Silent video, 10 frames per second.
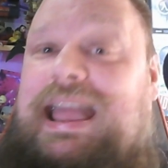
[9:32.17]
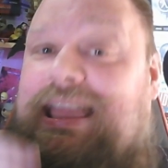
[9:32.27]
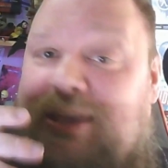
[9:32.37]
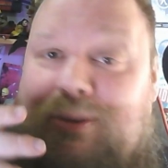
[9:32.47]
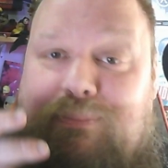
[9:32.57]

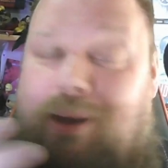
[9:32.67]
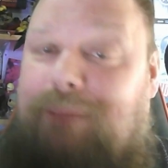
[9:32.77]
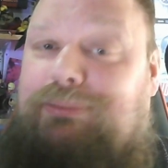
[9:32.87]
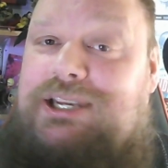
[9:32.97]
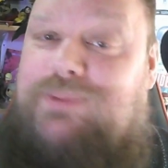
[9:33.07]
You
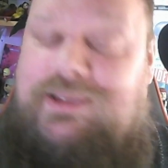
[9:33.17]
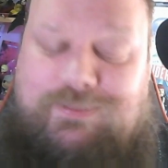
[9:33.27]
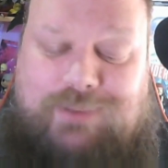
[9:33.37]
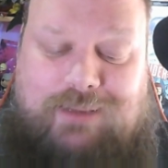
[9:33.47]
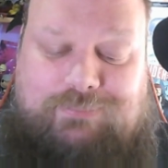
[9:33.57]
publish when you
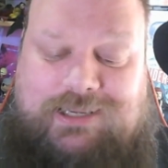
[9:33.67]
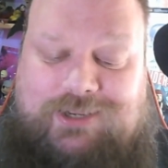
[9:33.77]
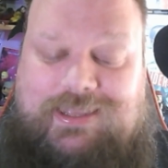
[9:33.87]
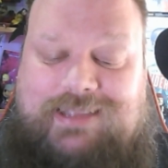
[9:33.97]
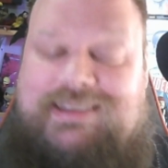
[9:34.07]
publish.
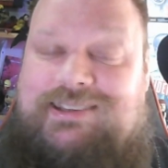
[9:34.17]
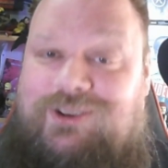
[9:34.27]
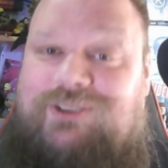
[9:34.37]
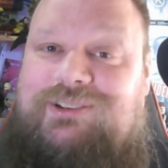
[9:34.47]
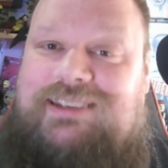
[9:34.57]
That is
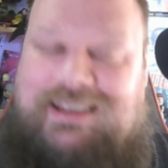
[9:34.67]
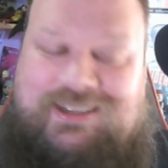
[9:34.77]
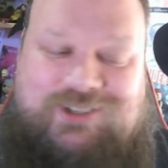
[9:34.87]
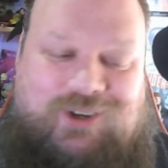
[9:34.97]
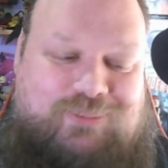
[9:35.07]
not a
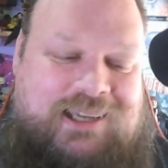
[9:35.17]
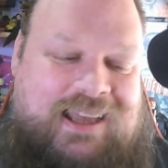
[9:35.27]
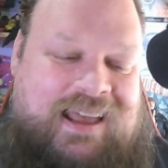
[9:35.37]
job.